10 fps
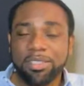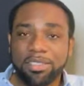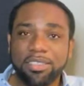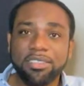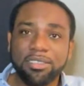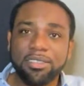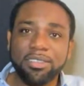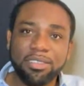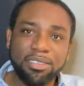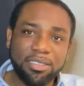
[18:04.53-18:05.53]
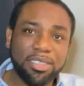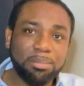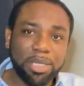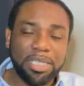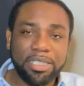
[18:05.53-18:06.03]
This is just seed
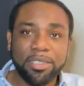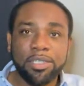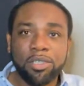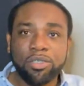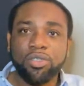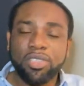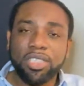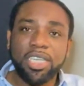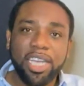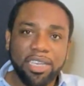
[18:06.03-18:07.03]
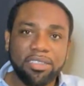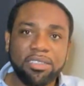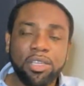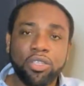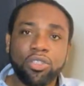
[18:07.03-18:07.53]
money. Just in case
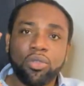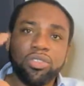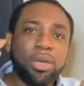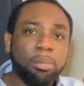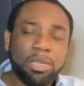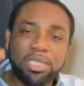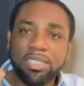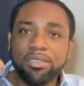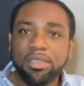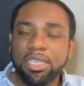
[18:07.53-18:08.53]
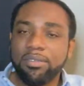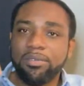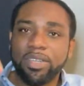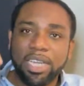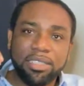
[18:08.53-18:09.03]
you're somebody that's looking for
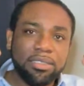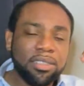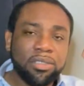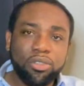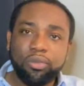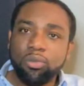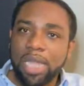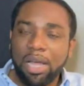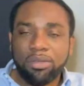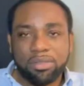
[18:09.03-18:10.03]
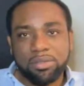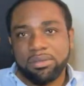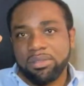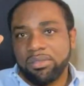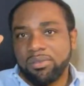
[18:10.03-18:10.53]
that 2,000,
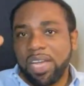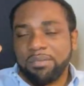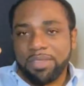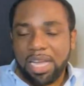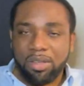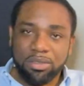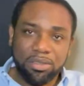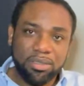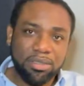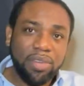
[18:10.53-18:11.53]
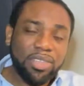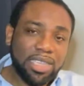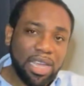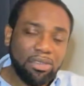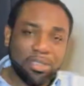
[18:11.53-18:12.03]
5,000,
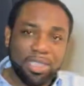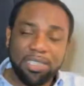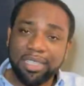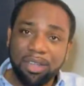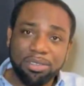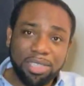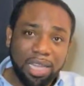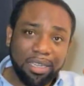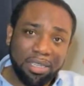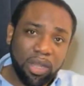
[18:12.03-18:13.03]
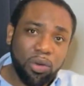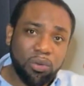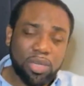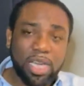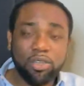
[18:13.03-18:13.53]
7,000, $10,000 loan
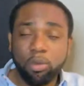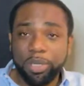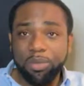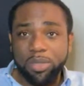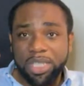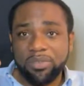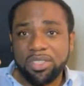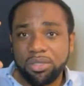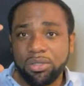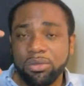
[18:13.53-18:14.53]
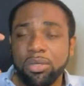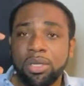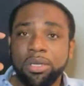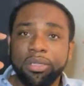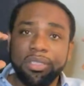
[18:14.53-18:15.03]
and nobody will give it to you.
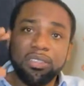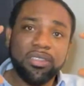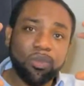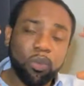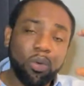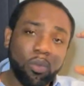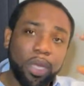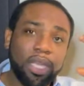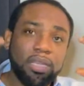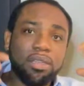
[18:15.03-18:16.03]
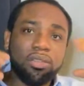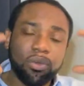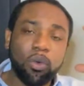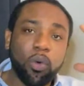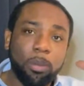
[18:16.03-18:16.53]
This is one way to
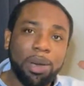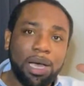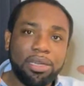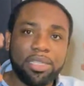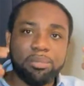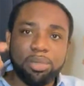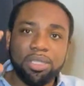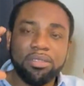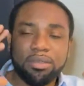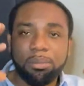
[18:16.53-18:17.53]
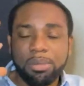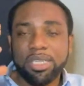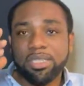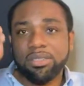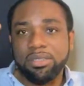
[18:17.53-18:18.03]
go about it. Putting some money
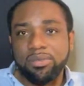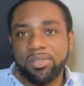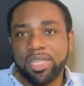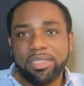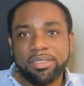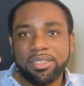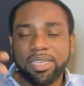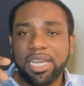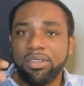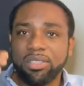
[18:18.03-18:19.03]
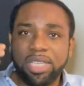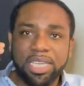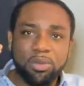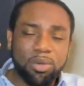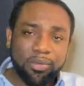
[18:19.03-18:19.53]
into the Fidelity account,
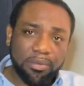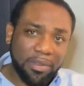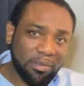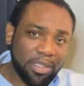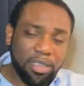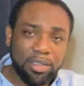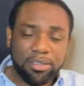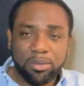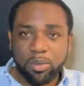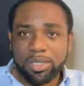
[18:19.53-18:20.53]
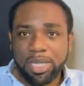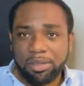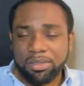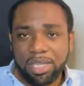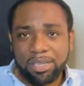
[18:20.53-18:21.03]
anywhere from $50 to
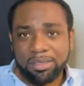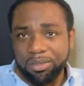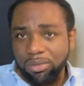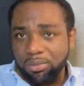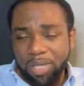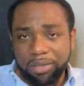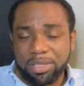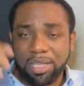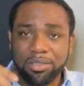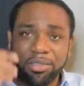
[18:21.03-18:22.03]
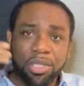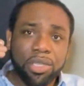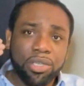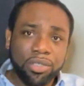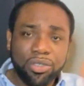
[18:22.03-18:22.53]
$1,000 to $2,000,
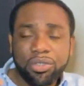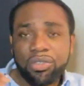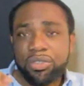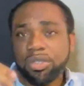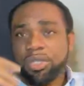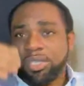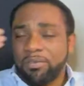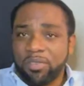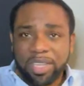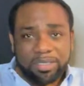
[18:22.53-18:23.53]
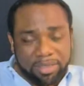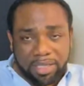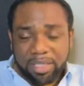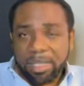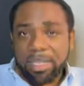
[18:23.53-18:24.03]
just
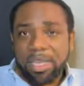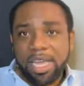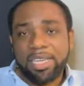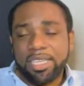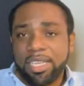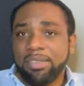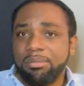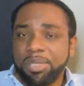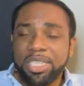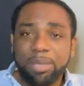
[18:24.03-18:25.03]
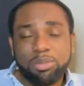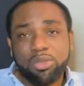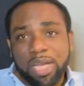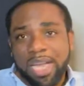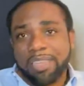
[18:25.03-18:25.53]
investing and then being
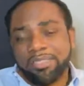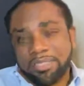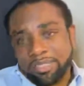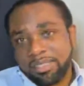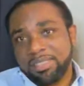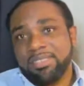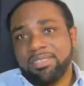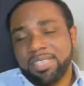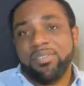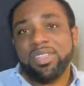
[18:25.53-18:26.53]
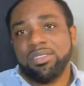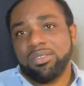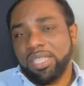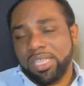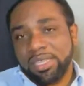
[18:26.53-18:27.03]
able to access this
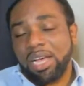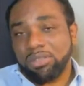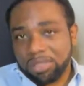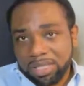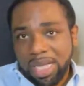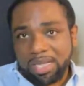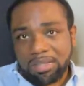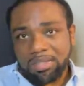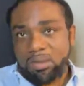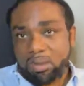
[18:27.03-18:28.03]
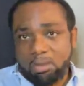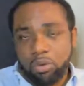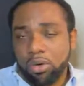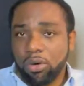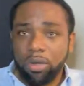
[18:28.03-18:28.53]
$7,000 to
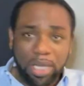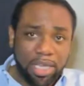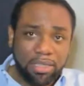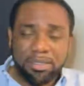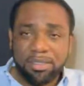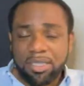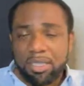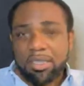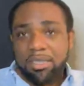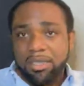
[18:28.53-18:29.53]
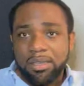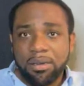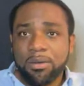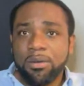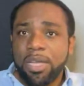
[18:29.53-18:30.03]
$10,000 or more or less,
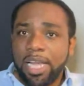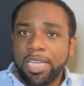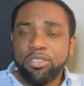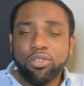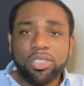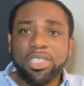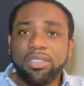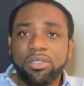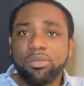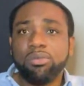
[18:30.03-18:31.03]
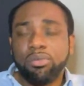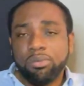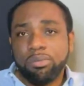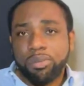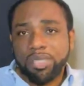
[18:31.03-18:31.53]
and
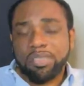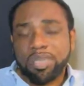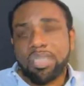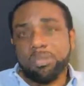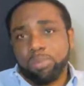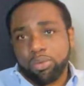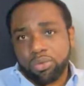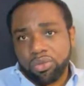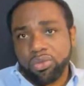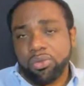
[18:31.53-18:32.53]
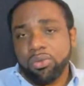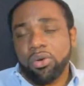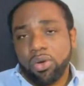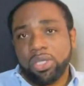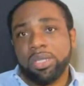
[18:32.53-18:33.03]
using it to basically
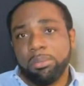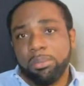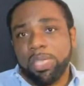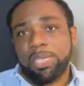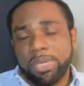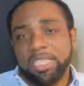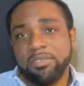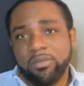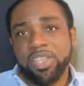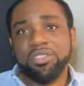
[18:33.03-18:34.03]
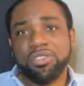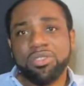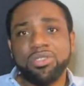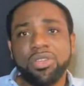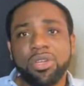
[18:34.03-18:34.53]
pursue other money
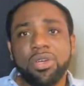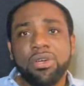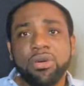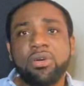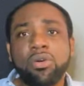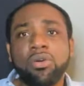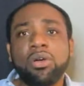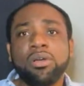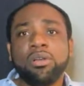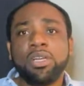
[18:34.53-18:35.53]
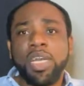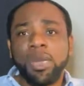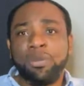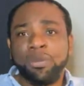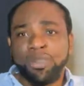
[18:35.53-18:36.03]
making ventures or
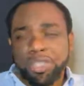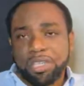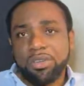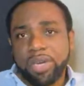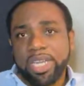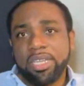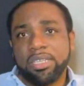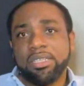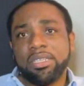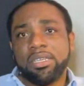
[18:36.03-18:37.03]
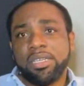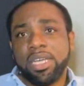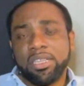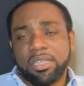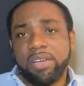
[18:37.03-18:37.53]
capital generating
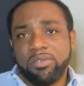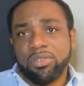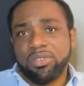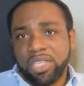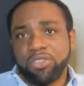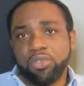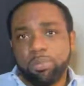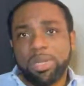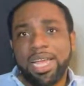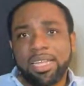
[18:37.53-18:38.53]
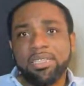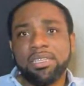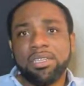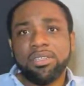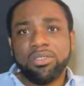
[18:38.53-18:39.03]
endeavors that you
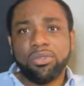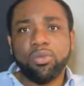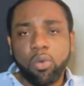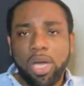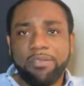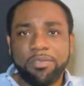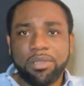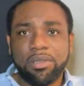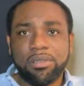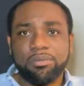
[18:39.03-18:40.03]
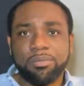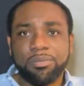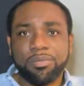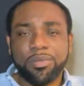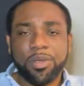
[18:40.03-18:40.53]
plan to go after.
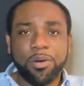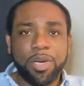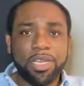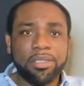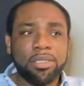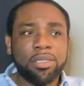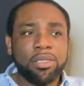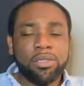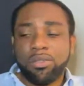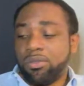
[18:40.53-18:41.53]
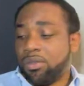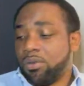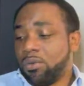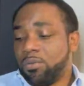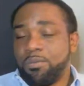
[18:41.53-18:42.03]
All right.
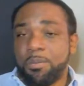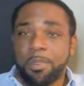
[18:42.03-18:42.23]
So